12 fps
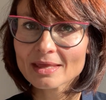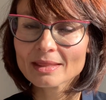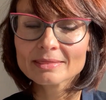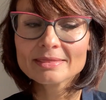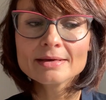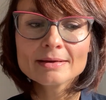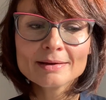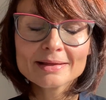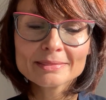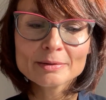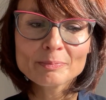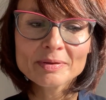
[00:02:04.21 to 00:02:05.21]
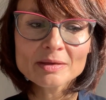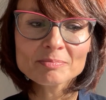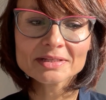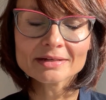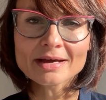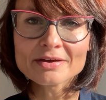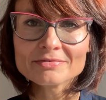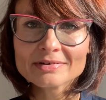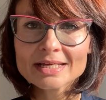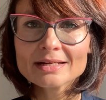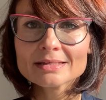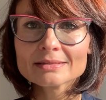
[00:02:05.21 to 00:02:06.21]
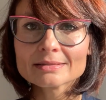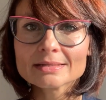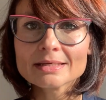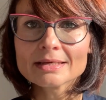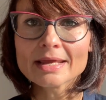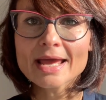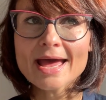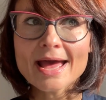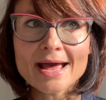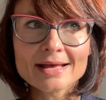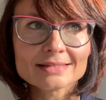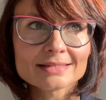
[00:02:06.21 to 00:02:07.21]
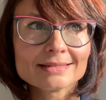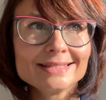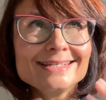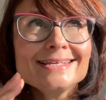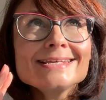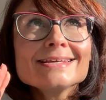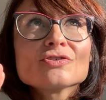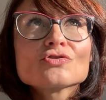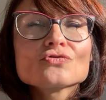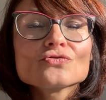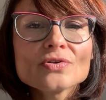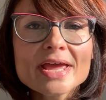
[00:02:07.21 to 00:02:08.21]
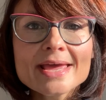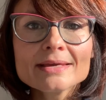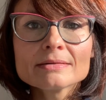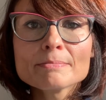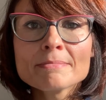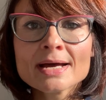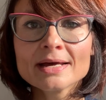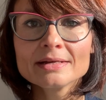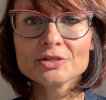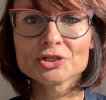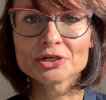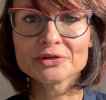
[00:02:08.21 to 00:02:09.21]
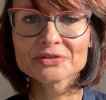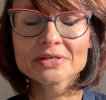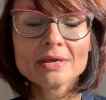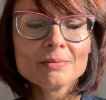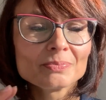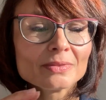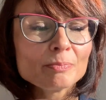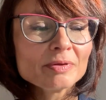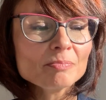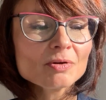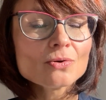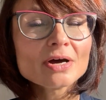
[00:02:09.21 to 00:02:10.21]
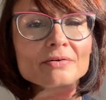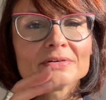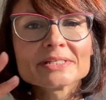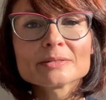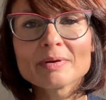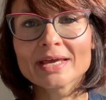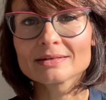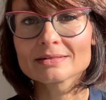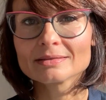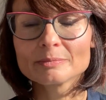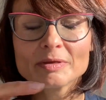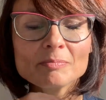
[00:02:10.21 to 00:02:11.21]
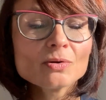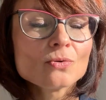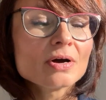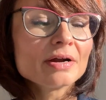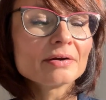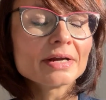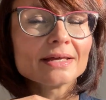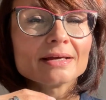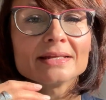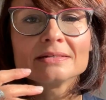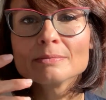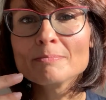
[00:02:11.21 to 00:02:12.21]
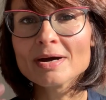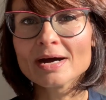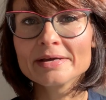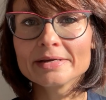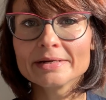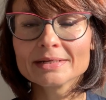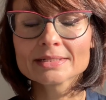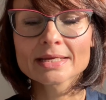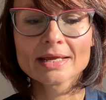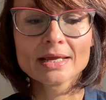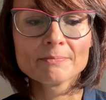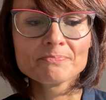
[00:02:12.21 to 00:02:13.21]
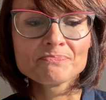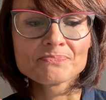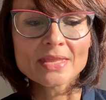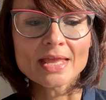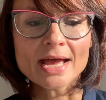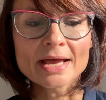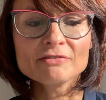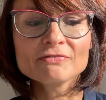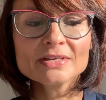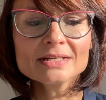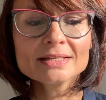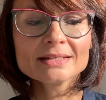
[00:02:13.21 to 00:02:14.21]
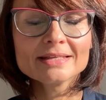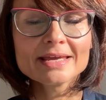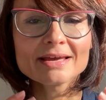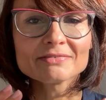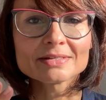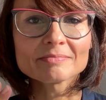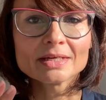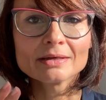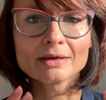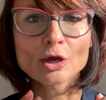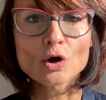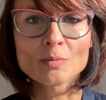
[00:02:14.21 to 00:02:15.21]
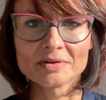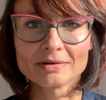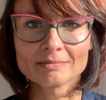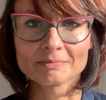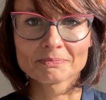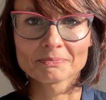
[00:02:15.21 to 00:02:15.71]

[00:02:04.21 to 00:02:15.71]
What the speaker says: The people that I really see as the great managers, the people who are respected, the people who are admired, I feel that they have something in common.